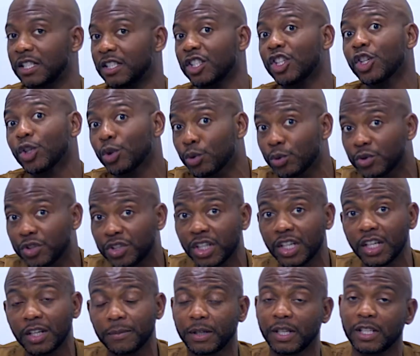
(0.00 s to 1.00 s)
is huge.
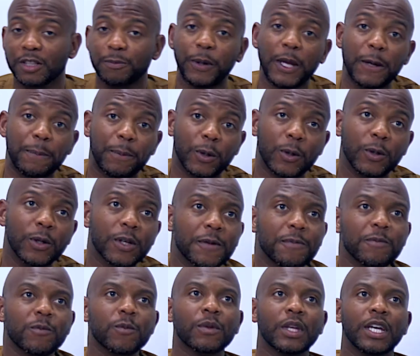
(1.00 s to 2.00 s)
Because people
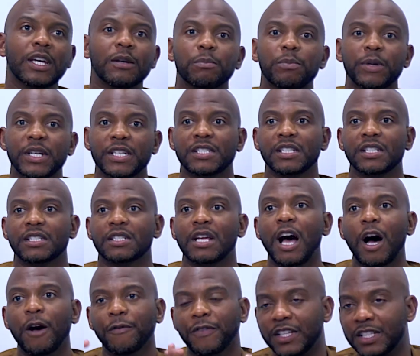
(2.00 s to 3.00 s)
in business,
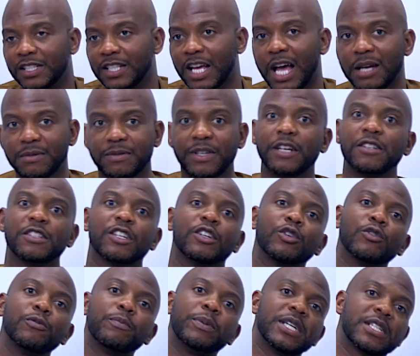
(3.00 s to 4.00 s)
oftentimes, there's a
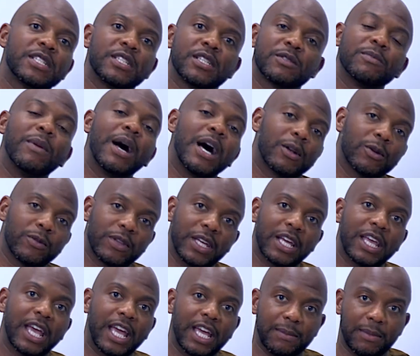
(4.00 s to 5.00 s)
new business model that
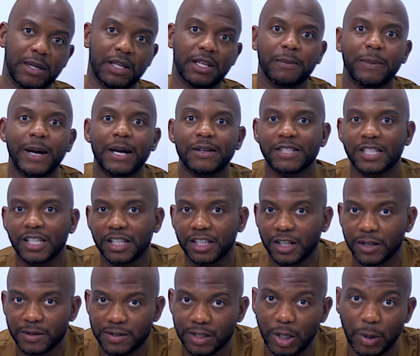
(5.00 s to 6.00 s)
came in about 10
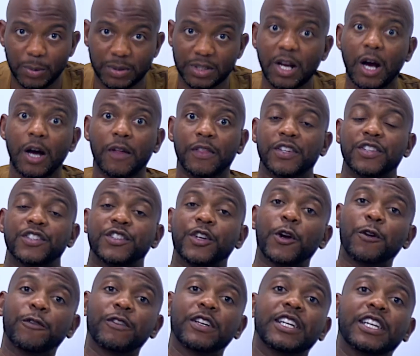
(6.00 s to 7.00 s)
years ago. It was called the
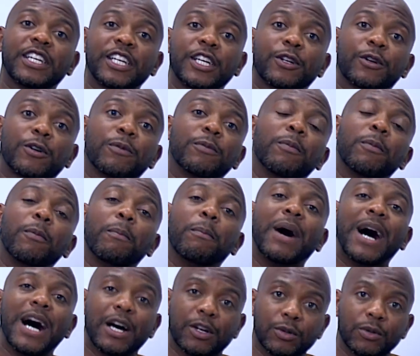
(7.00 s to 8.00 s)
servant leader
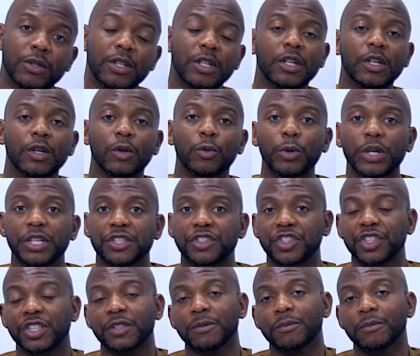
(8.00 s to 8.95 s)
model, which